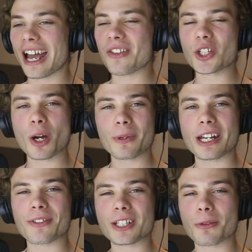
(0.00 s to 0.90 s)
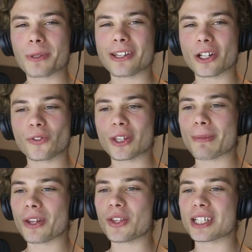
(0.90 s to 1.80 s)
And the top of Never Tell Me the Odds for the
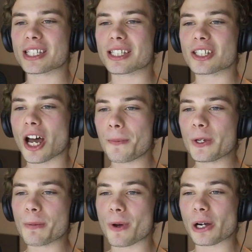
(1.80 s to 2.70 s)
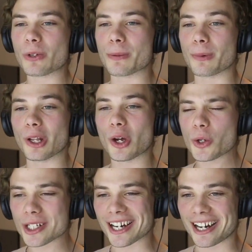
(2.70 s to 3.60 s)
month is sniping a bug with a
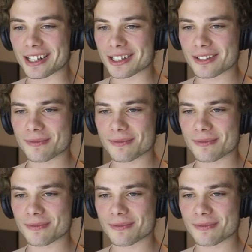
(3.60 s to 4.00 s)
blow dart.